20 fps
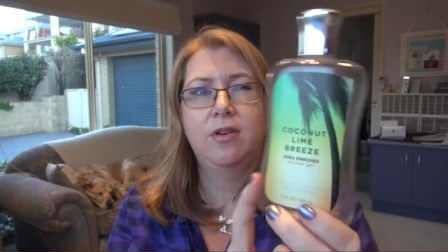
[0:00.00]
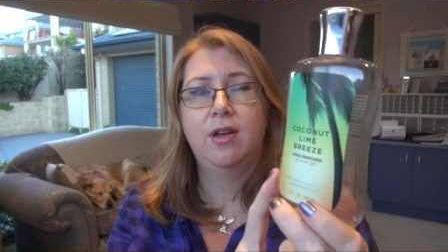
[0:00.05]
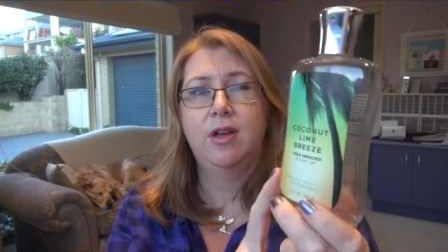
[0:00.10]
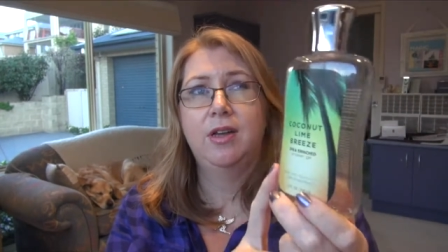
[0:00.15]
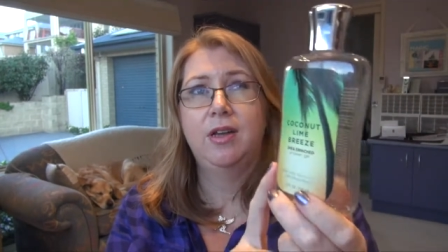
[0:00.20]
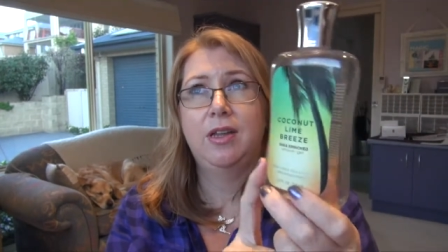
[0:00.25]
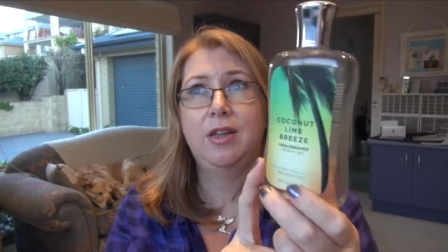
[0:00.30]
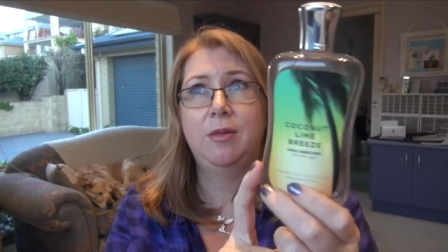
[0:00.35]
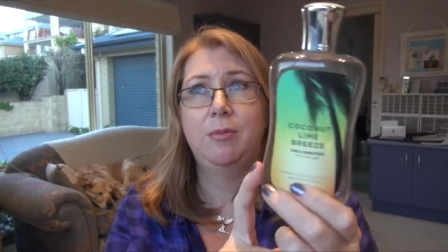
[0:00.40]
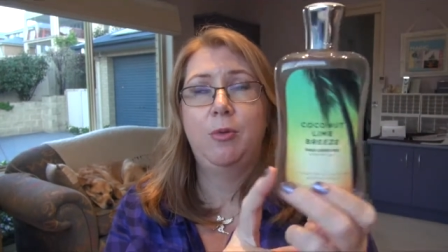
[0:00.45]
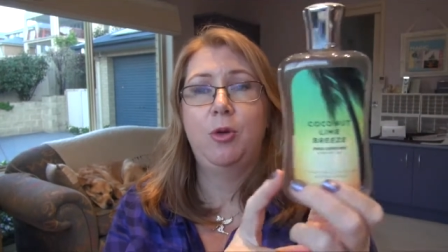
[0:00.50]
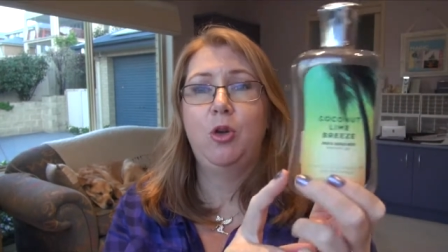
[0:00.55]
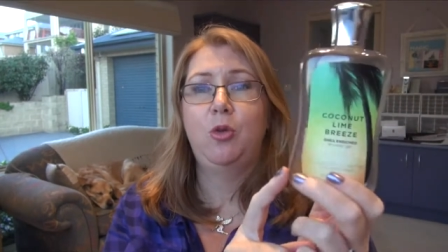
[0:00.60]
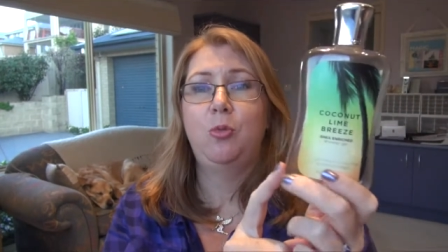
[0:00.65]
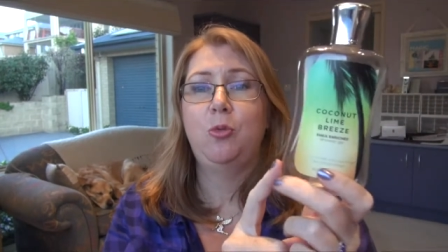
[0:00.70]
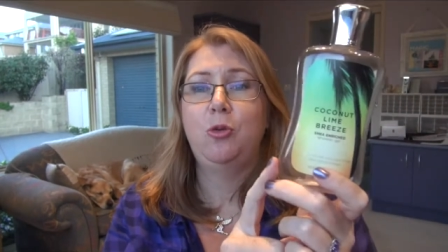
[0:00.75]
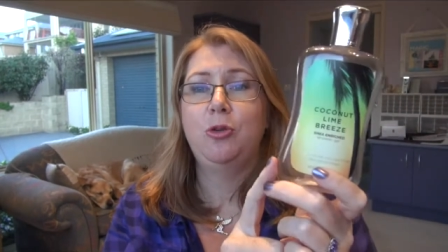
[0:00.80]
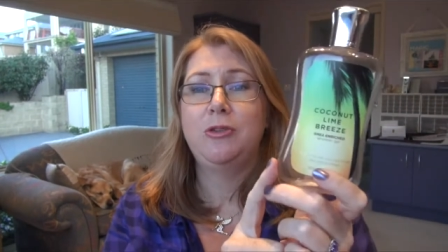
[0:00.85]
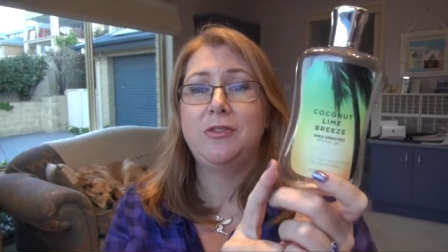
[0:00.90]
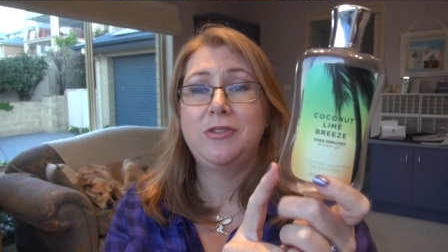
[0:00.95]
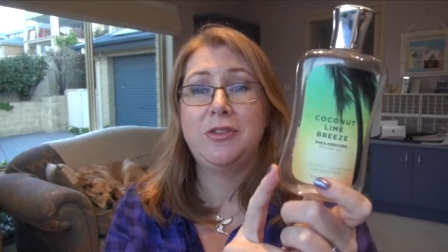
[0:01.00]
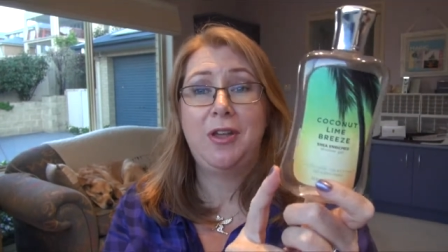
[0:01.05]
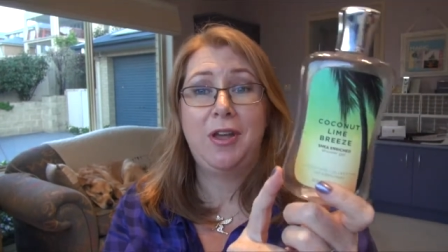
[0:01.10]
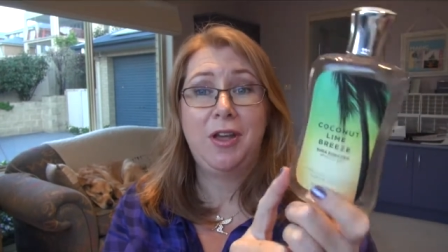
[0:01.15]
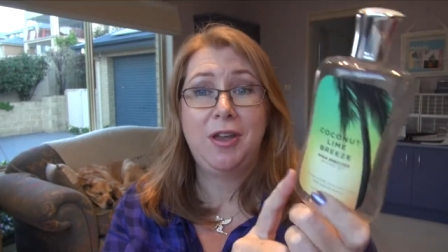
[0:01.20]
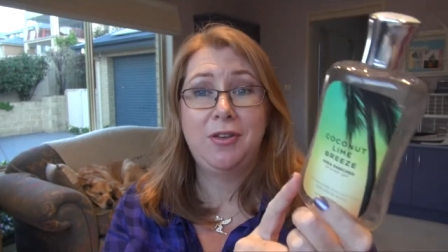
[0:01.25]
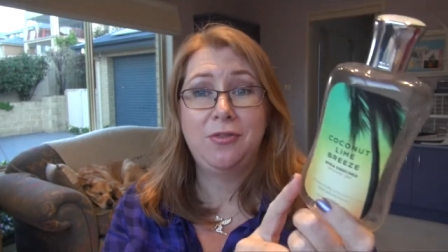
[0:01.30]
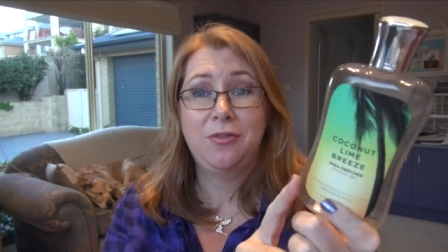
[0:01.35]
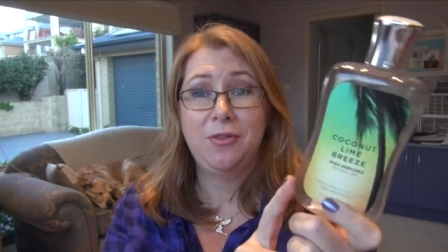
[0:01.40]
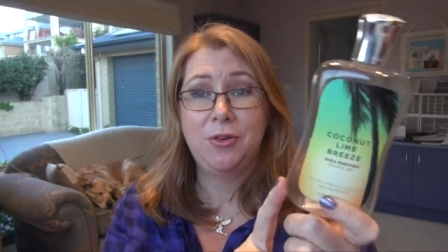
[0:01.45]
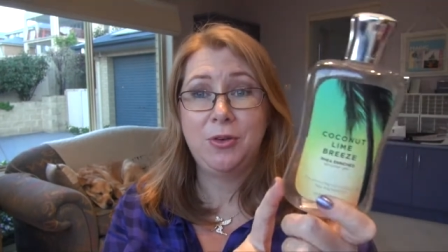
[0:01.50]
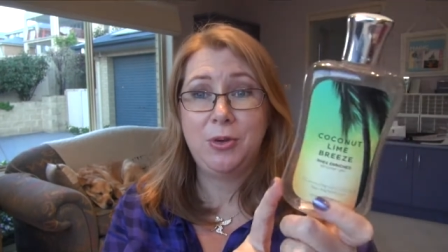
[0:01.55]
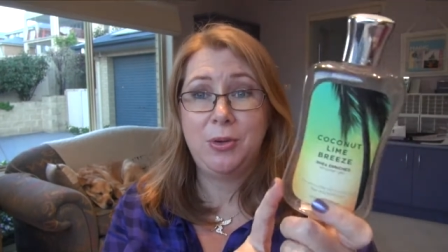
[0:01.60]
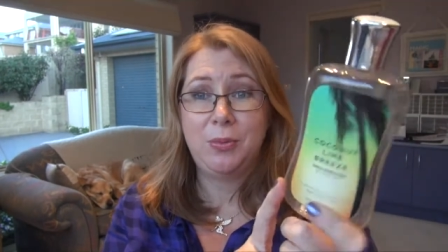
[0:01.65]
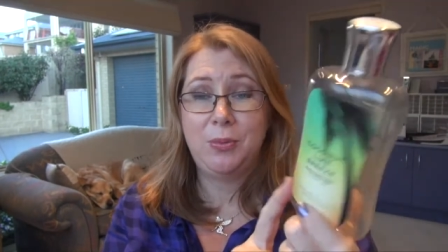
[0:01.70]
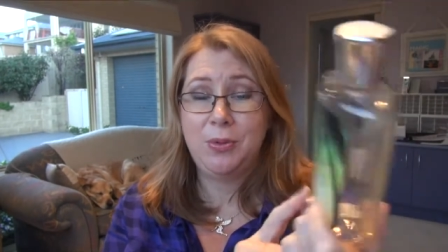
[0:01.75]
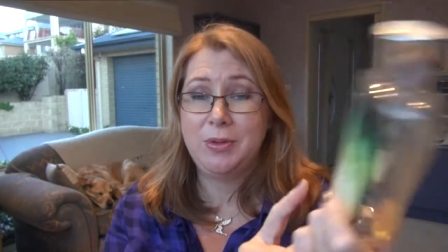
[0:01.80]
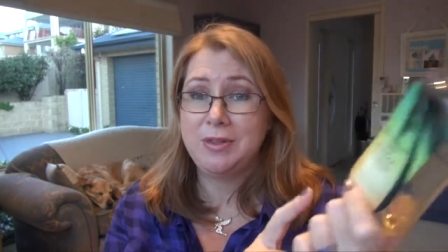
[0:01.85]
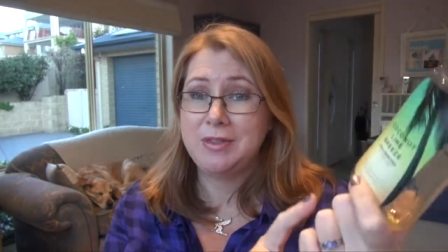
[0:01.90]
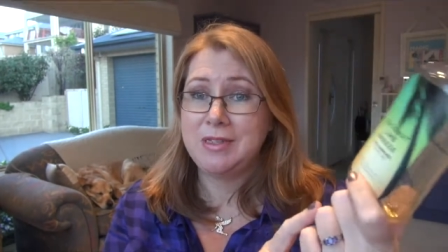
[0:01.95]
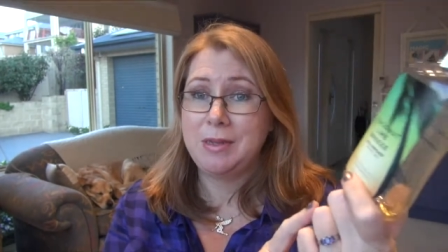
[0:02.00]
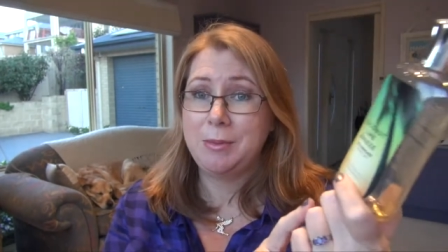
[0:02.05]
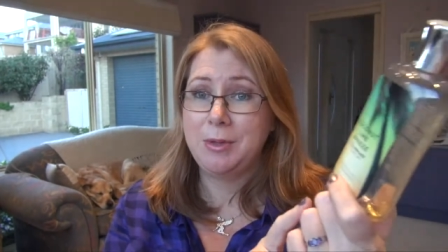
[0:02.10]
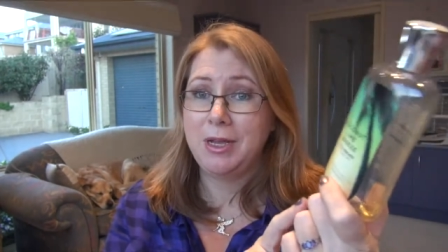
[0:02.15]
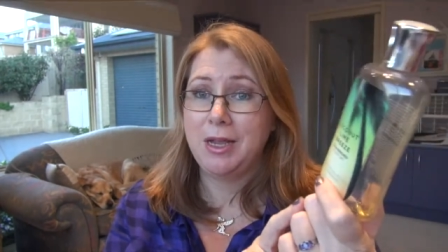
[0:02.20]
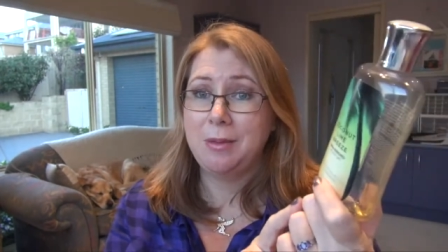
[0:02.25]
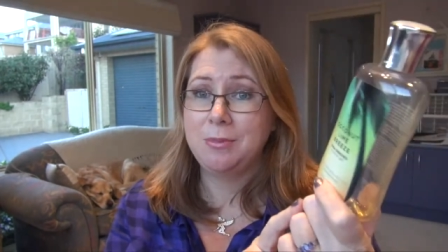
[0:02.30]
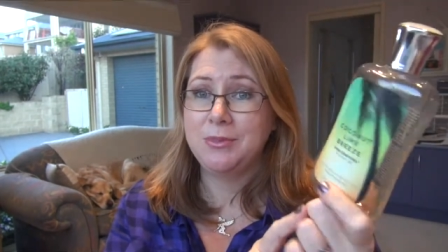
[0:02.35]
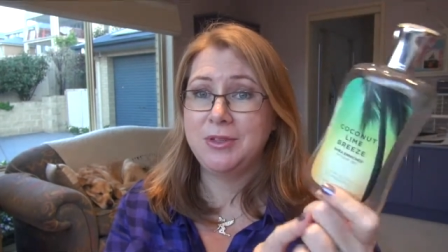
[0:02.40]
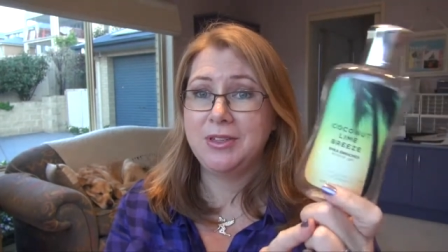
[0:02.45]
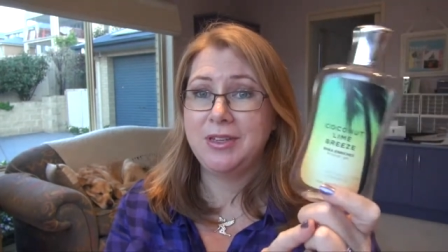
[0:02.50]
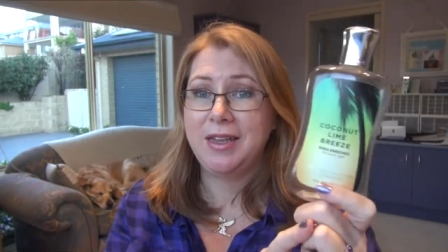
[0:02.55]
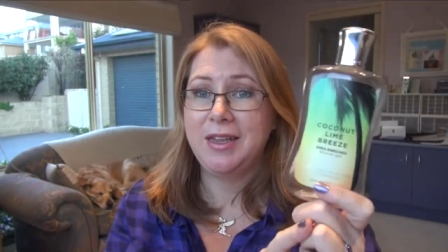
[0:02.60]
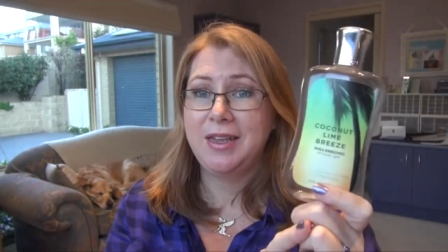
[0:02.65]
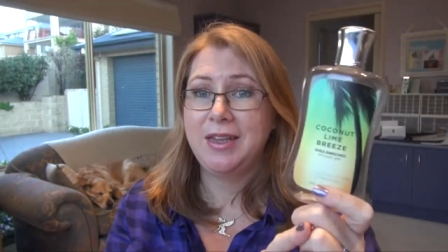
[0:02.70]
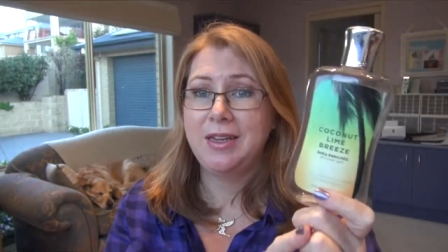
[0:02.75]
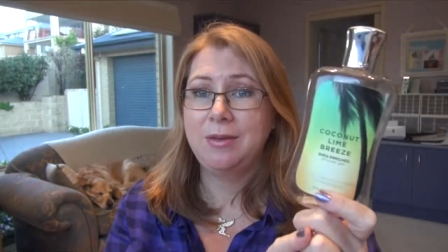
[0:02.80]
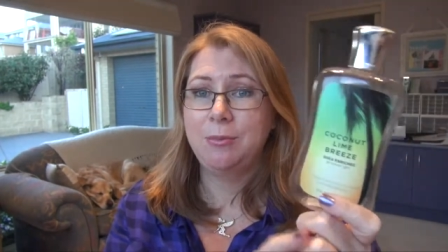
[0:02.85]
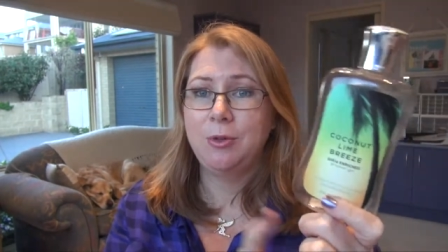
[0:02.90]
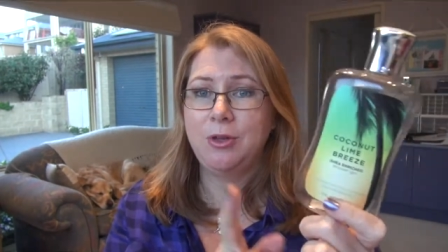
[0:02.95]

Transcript: another bottle put aside for when summer comes again,